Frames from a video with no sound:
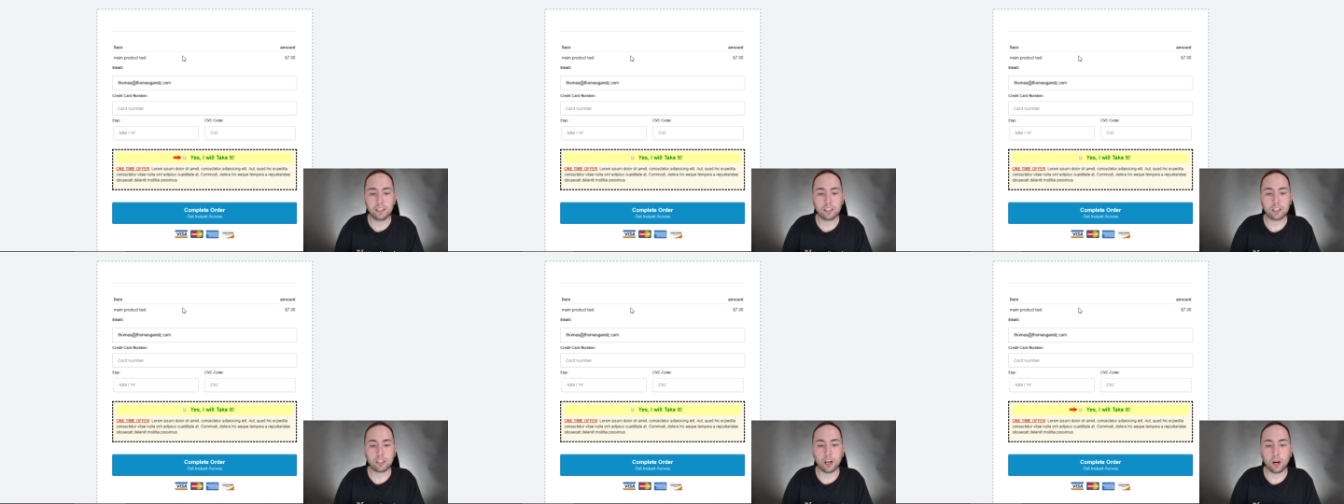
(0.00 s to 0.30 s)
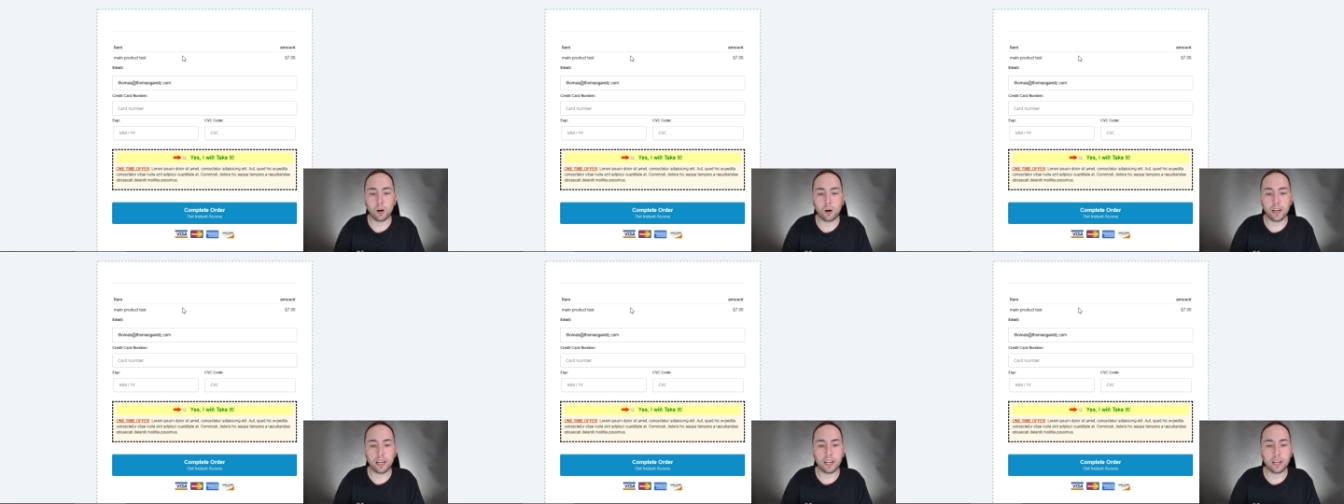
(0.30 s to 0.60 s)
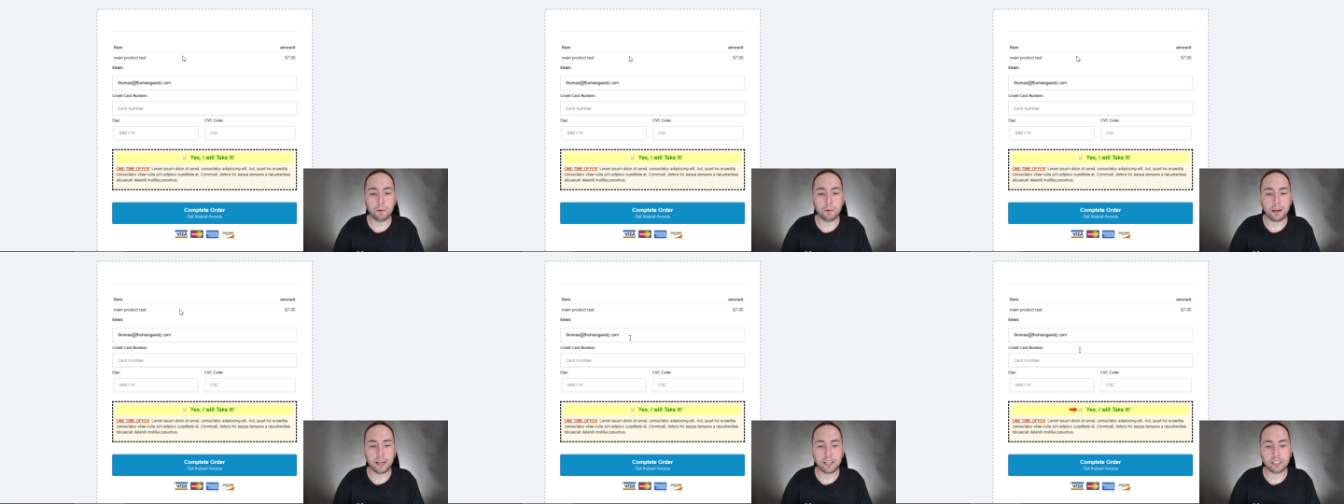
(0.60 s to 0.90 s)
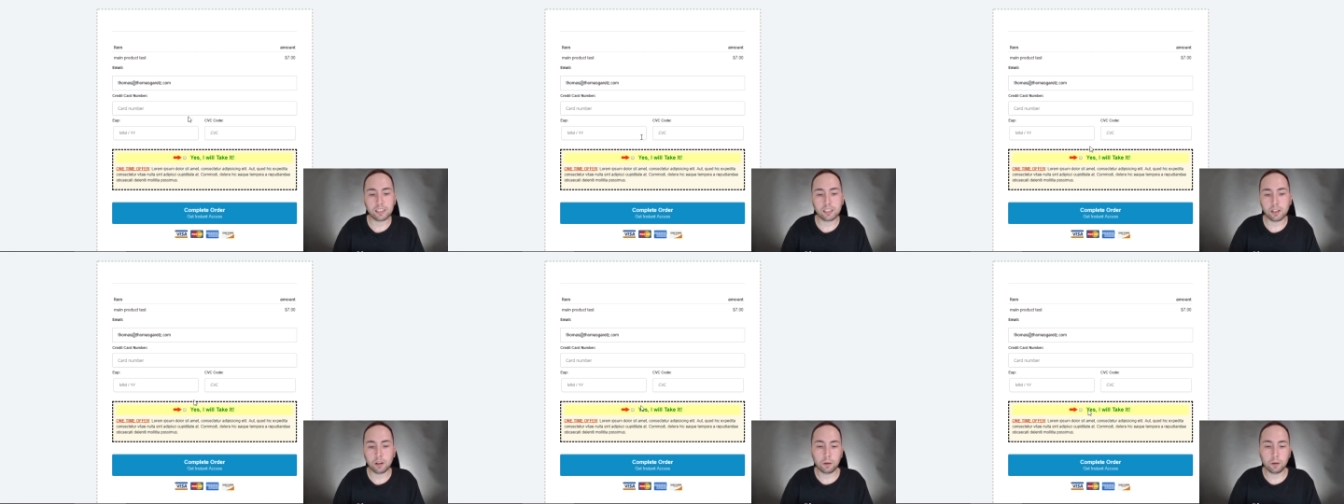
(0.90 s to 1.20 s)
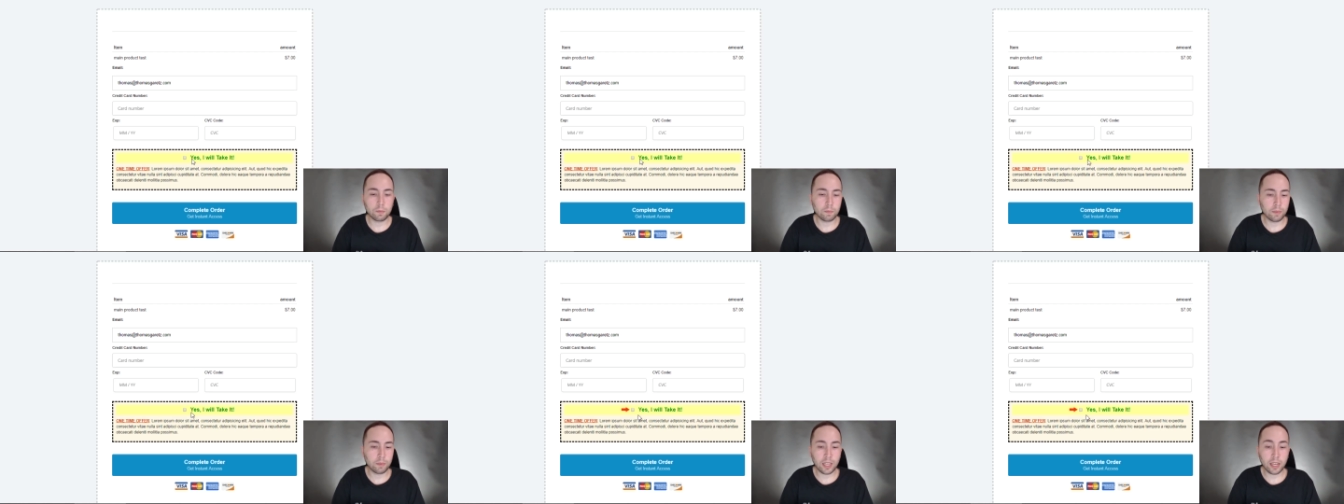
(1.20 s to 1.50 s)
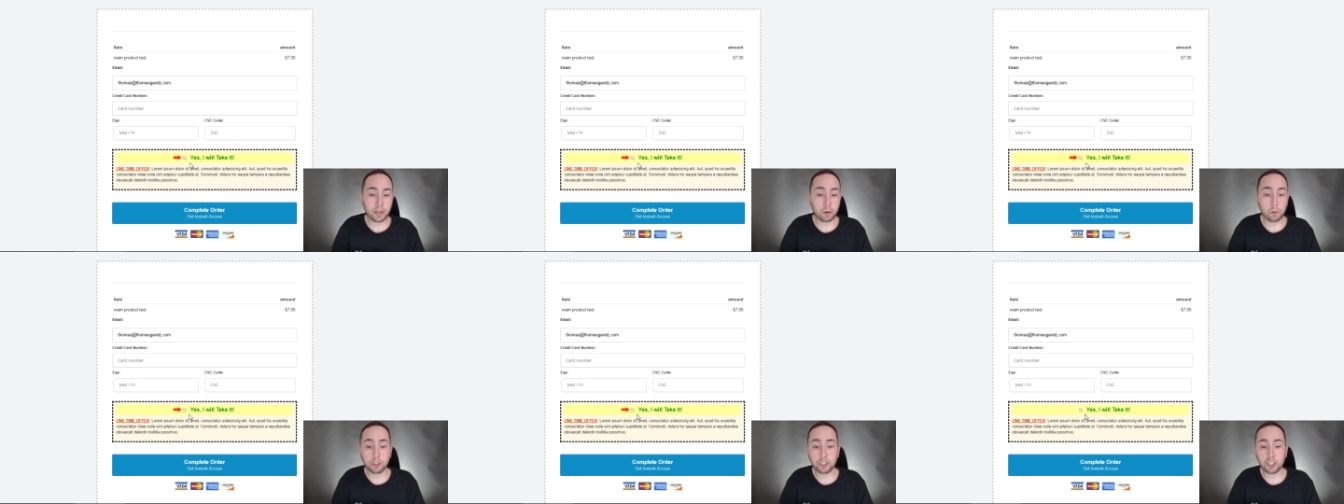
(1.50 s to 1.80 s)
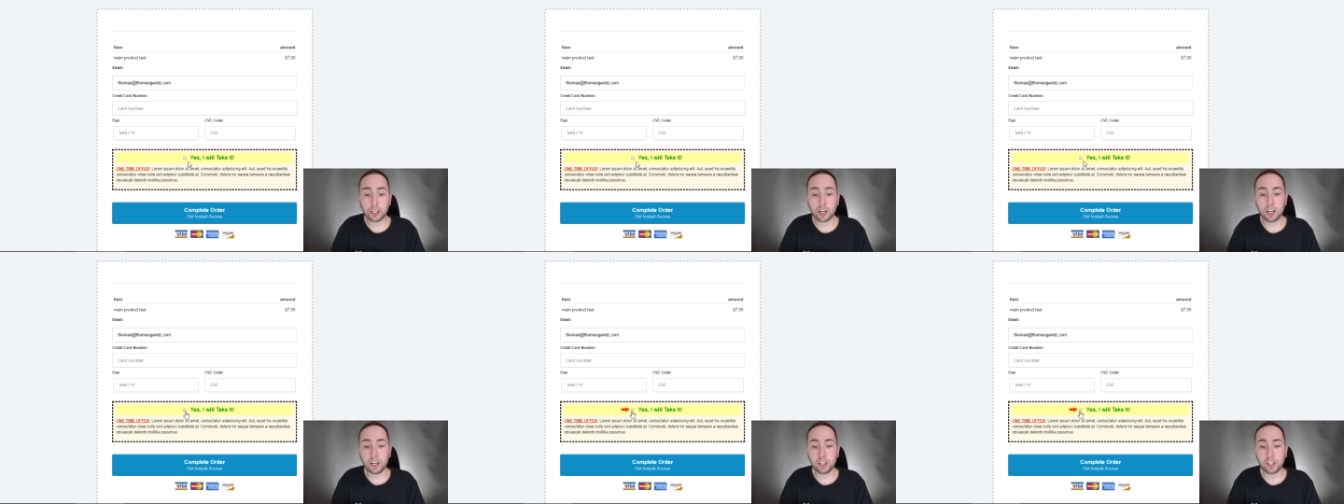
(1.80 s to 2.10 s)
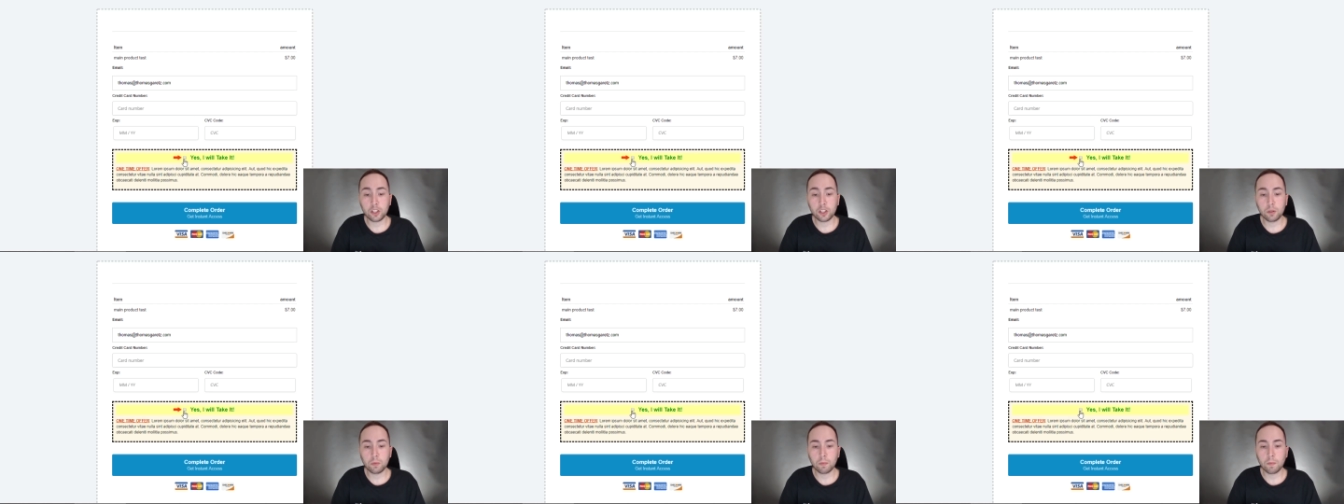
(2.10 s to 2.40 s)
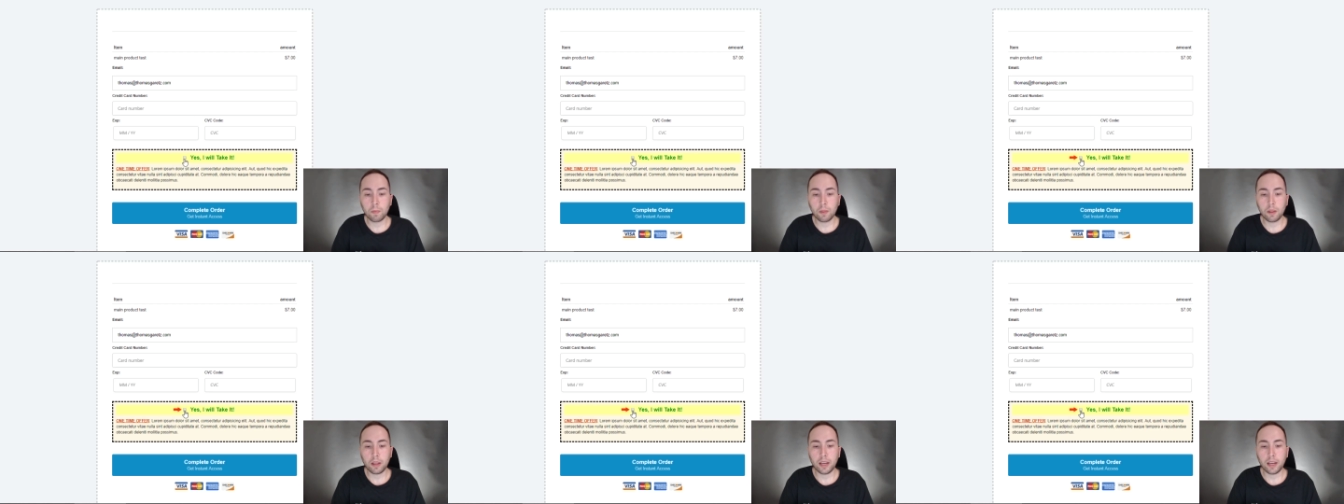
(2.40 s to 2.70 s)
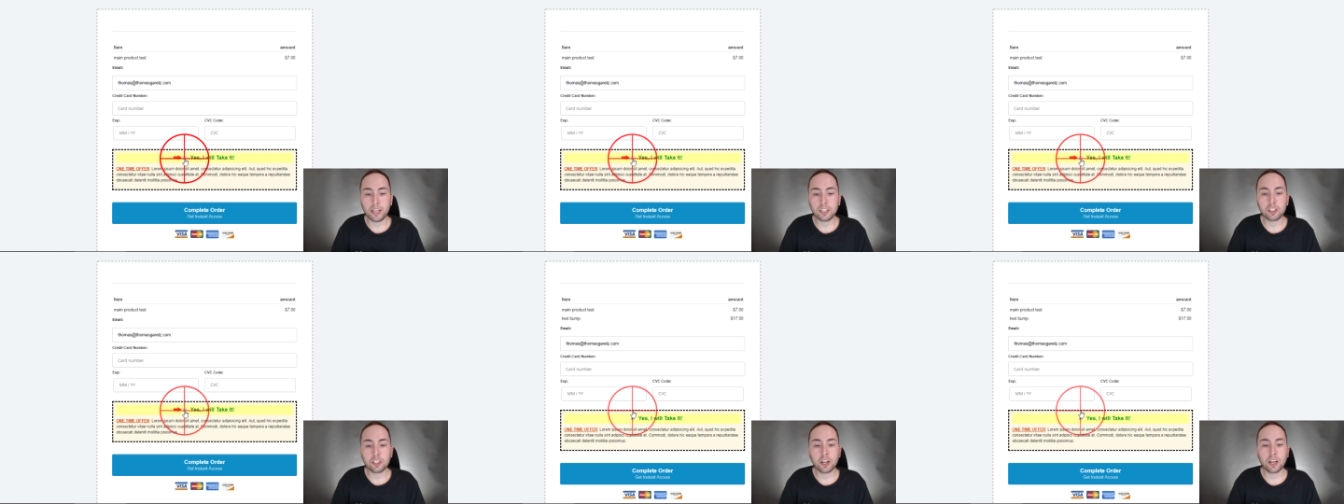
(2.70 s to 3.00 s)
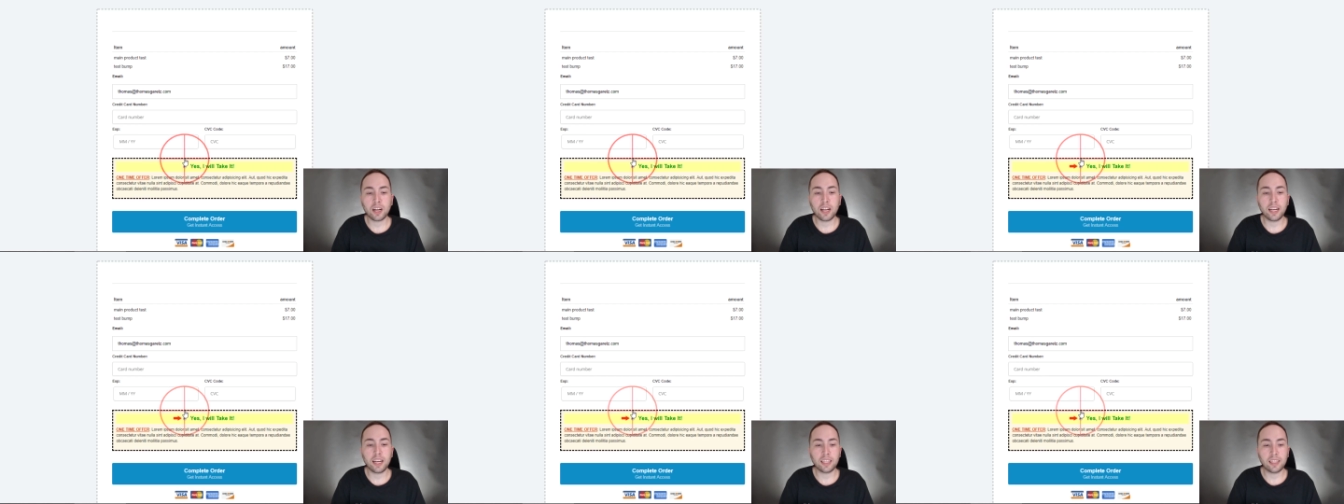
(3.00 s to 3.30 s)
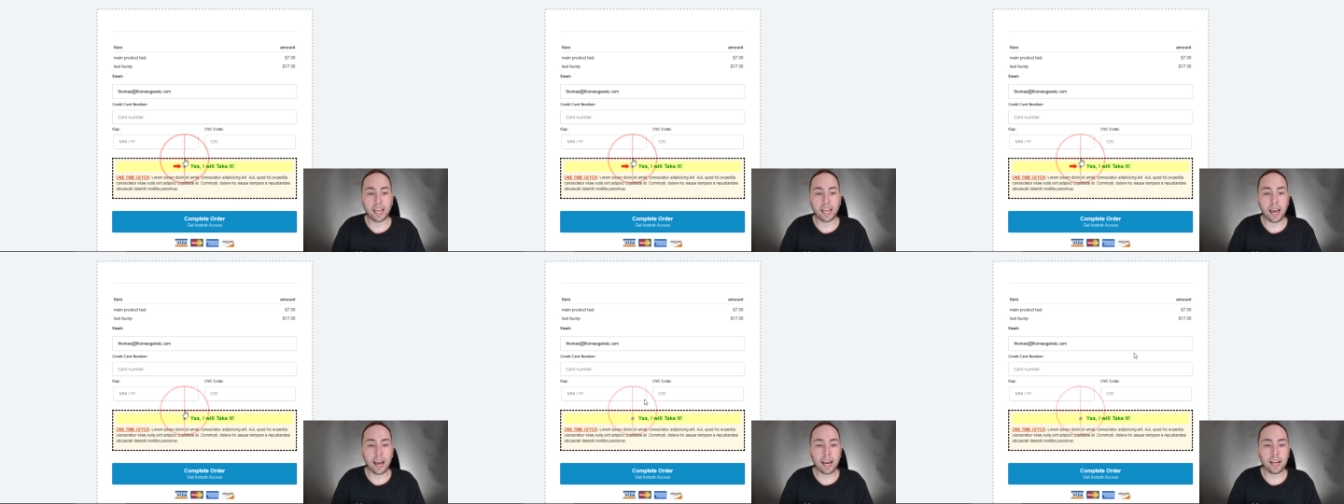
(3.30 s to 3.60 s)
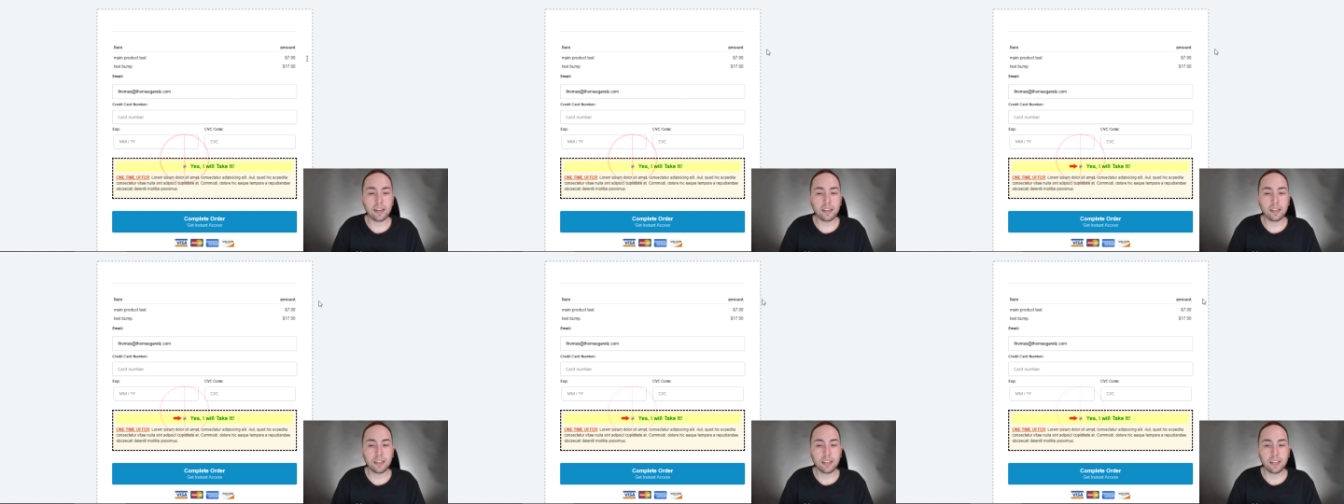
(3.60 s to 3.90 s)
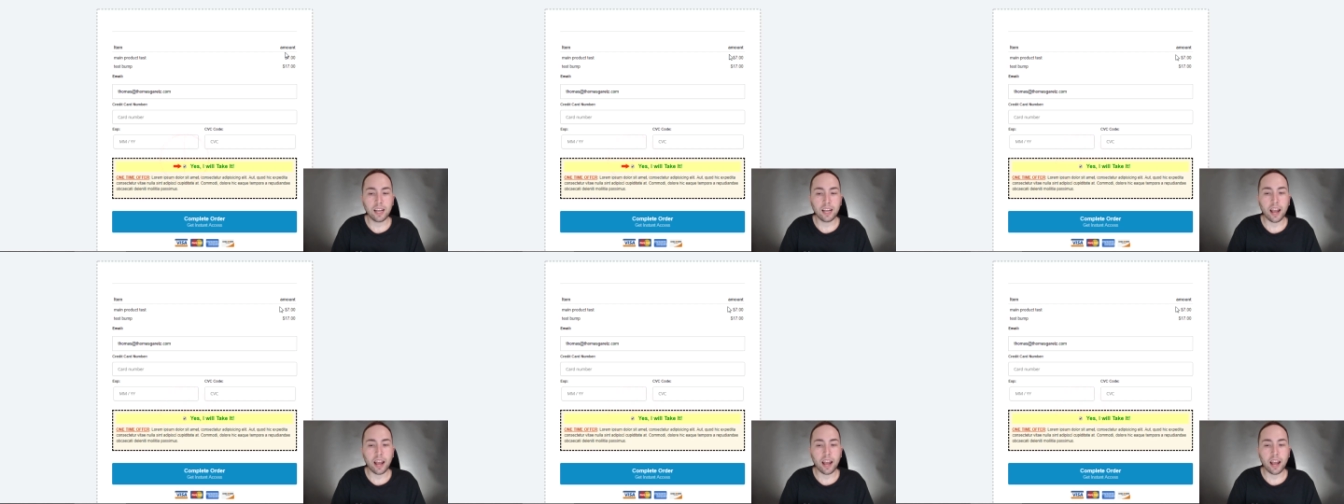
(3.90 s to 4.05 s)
So anyways, so then what you're going to do is you're going to hit that,